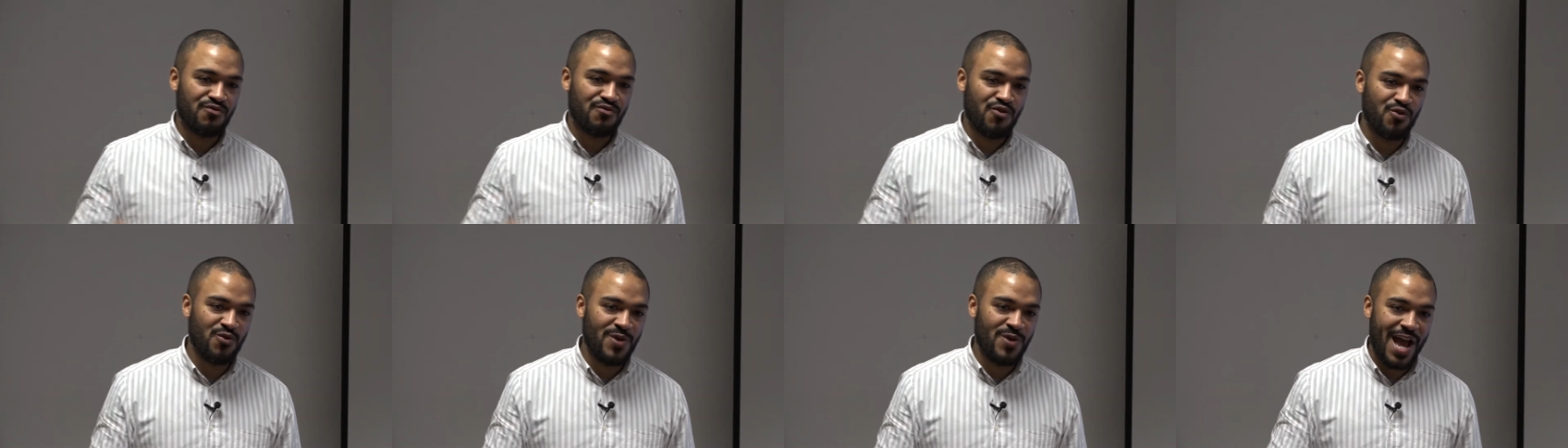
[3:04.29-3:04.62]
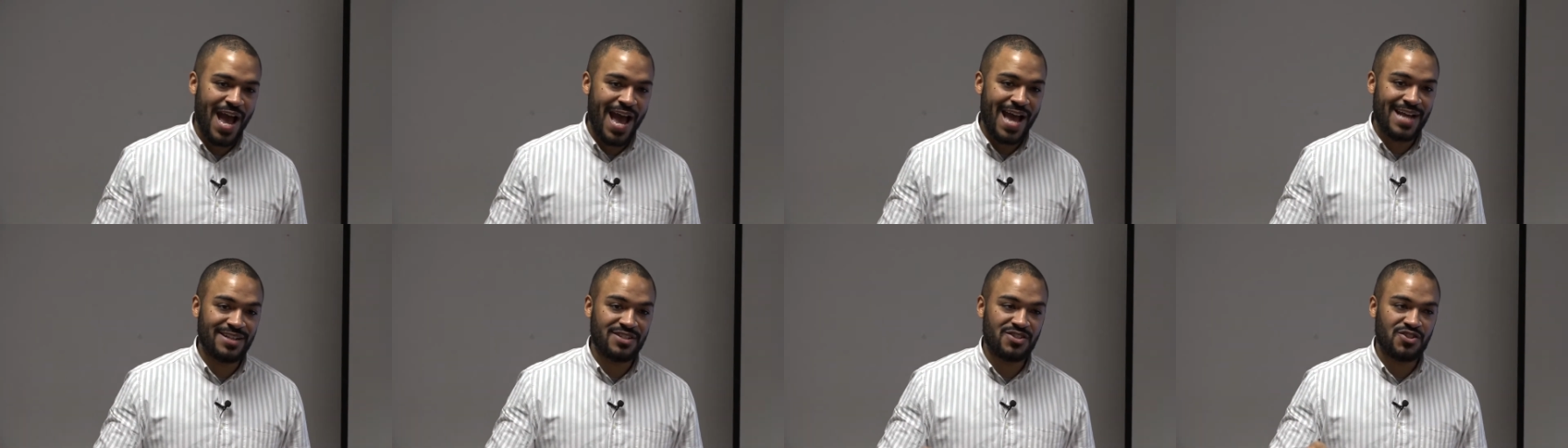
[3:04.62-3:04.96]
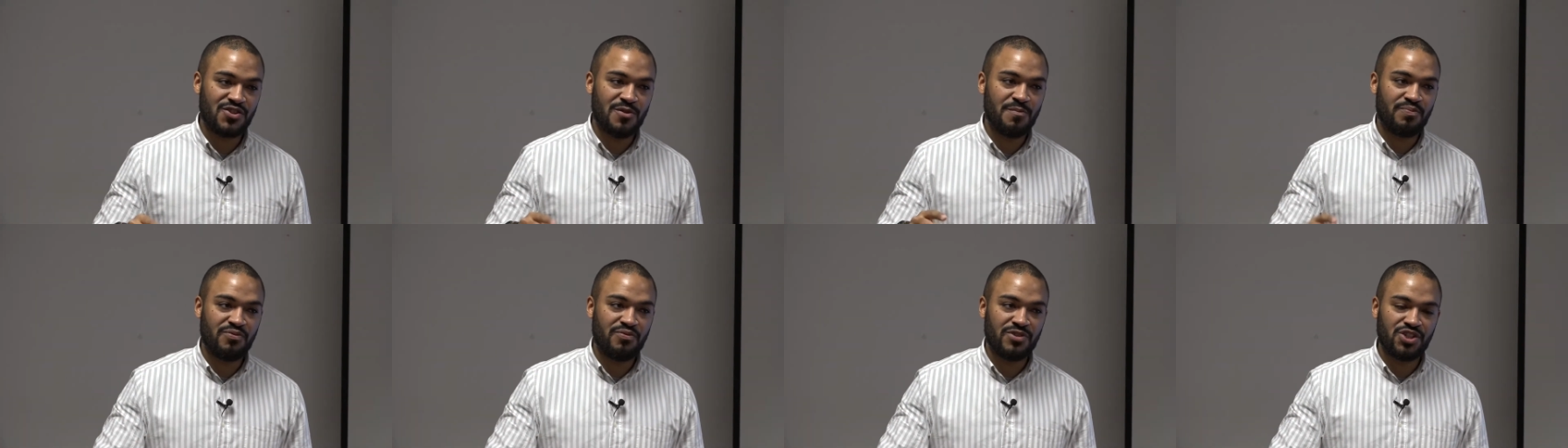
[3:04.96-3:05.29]
root and
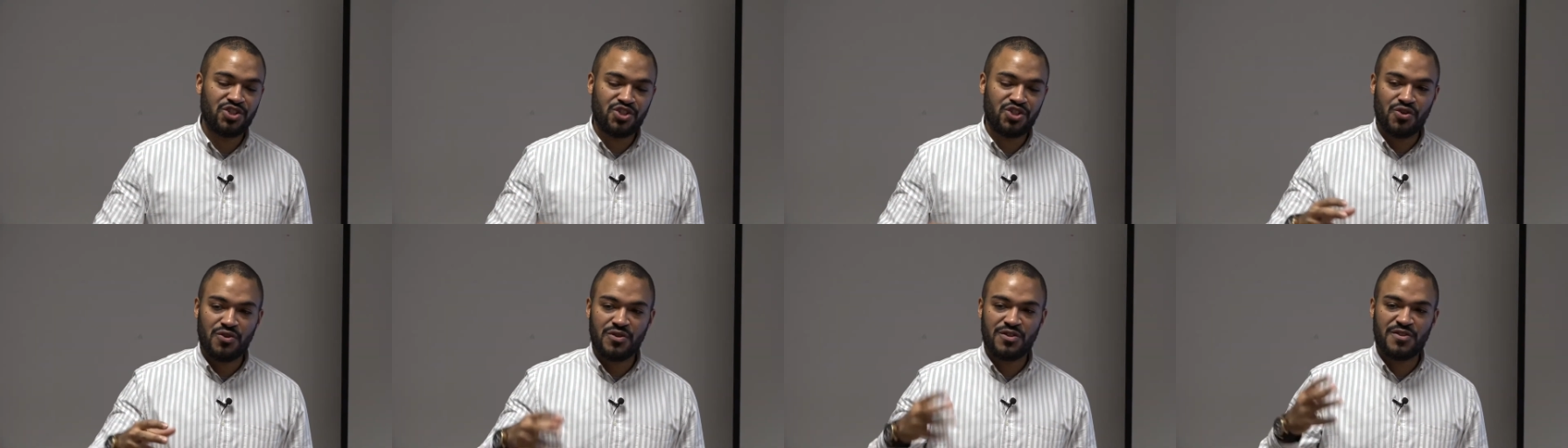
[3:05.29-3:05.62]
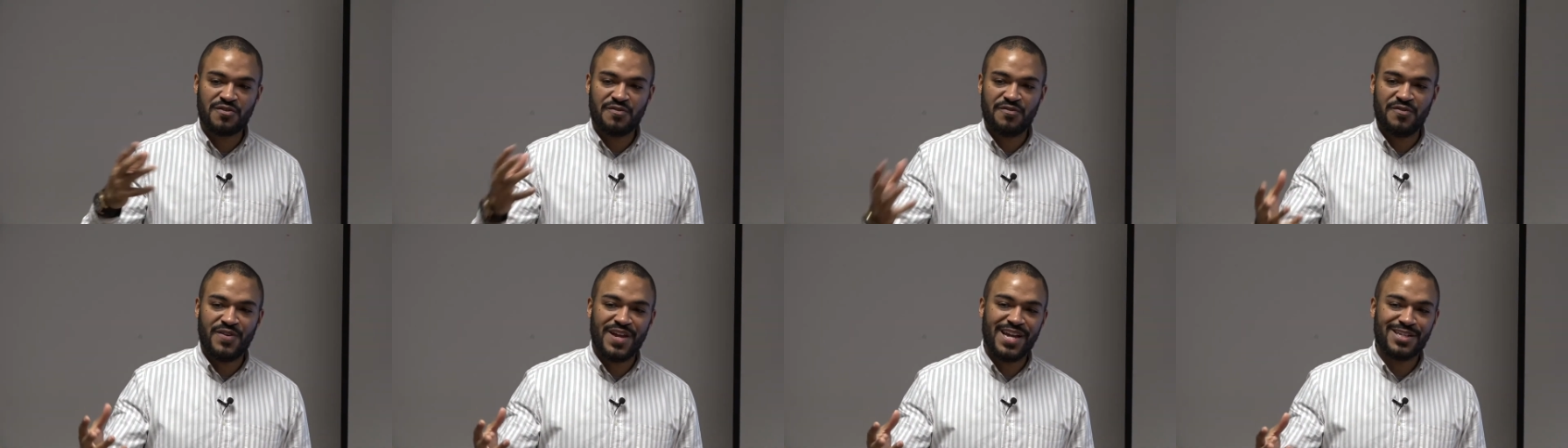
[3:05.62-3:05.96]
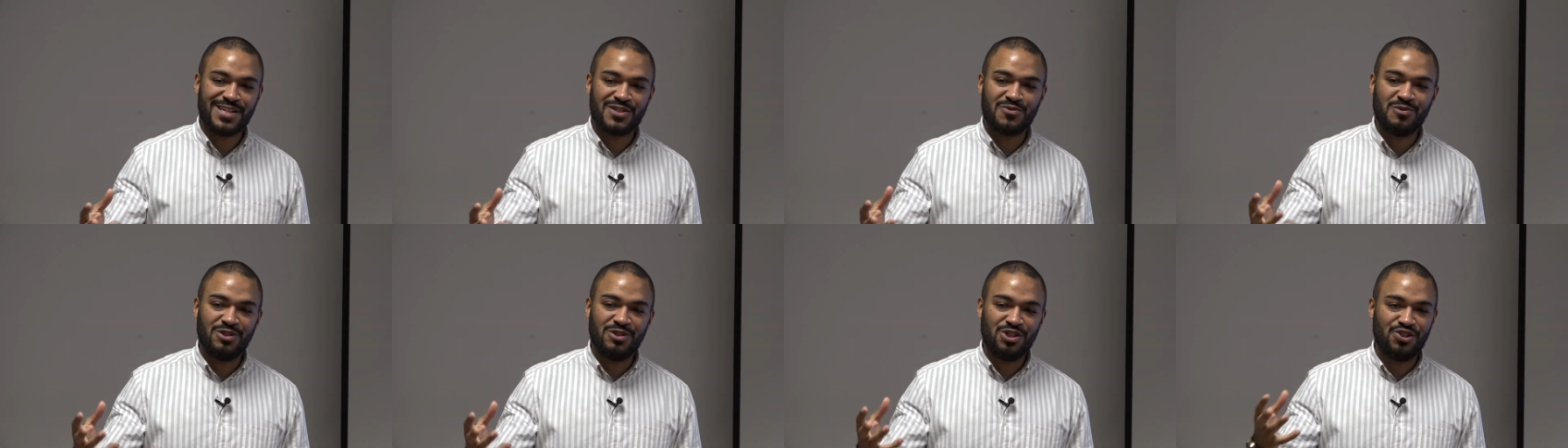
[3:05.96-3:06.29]
to produce
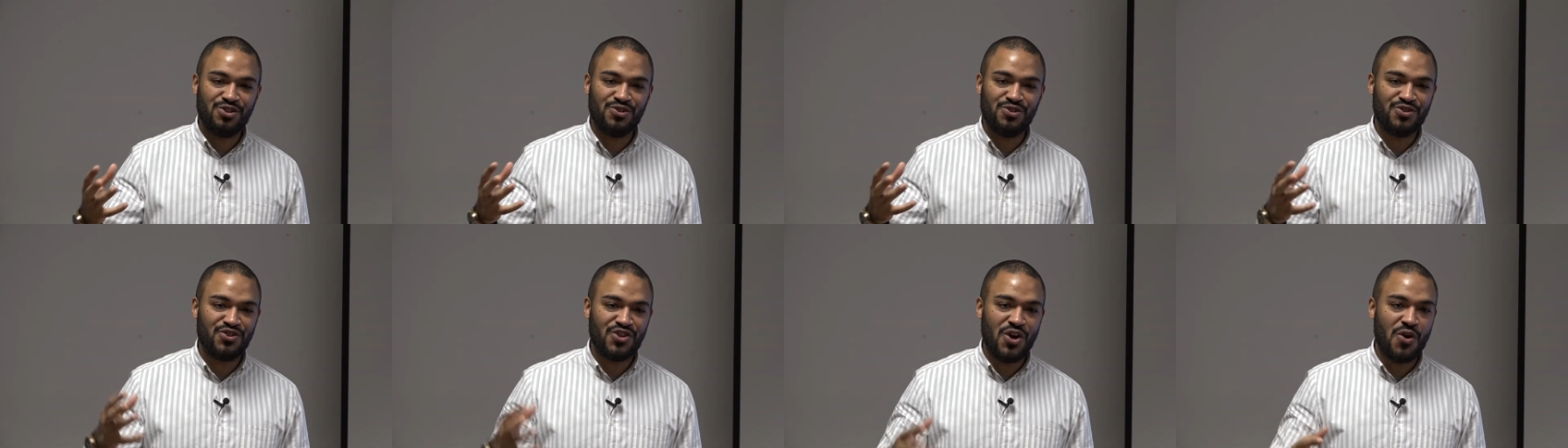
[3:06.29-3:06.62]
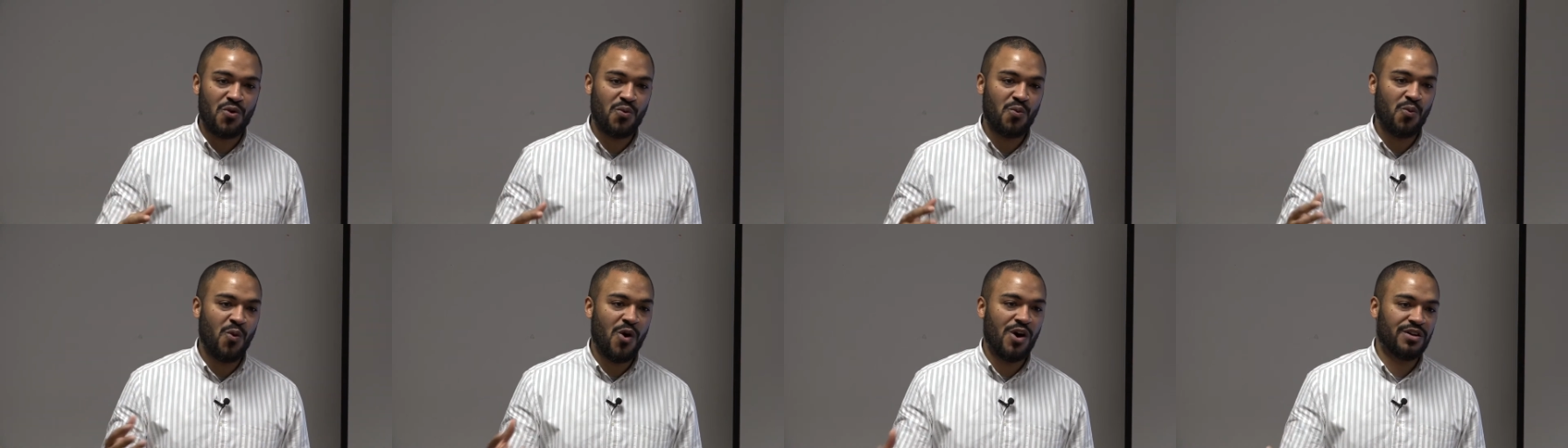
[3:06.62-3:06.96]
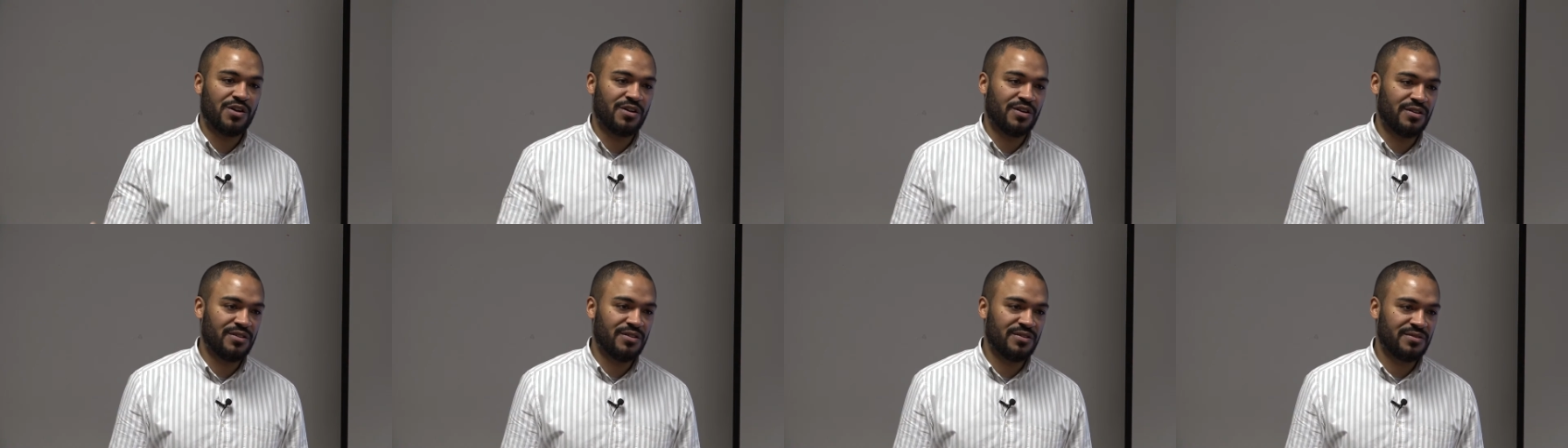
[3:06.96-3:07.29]
things which you don't
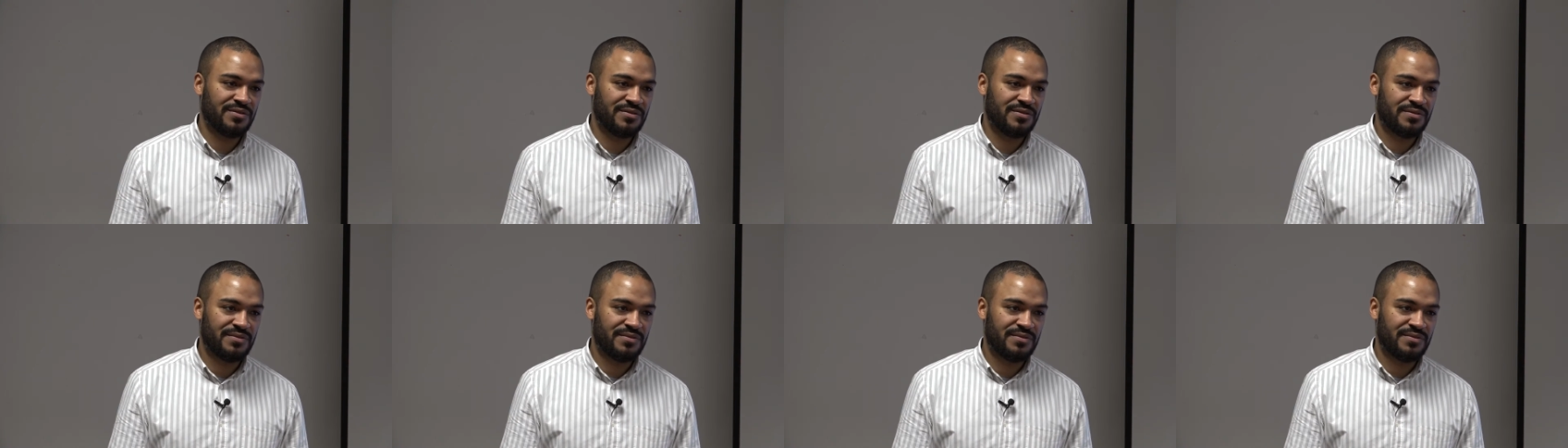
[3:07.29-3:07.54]
want.